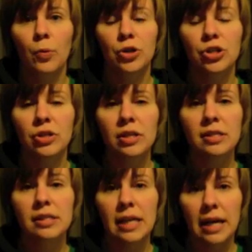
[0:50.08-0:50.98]
which
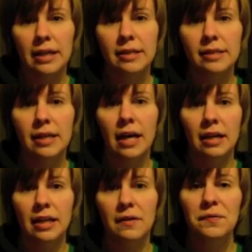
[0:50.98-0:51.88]
this stance
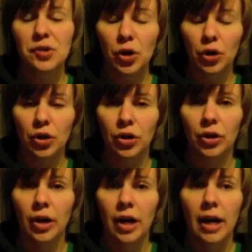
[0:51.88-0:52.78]
kind of gives
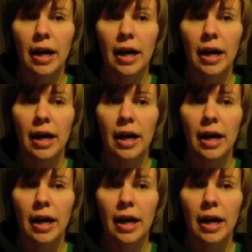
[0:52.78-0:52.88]
her